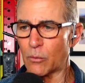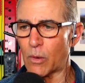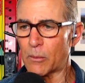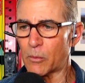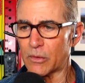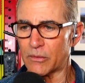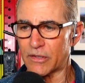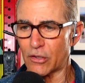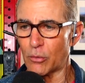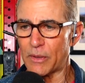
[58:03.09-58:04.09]
the woman would
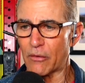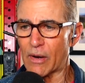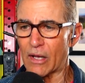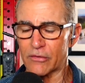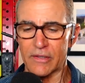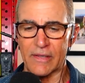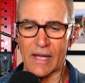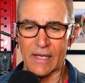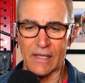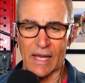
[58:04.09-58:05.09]
still be around
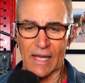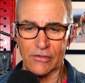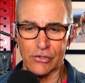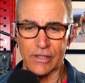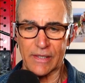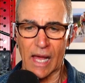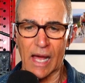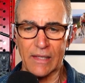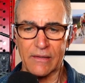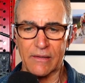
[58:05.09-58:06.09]
today had she
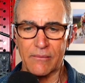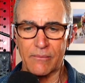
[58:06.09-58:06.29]
not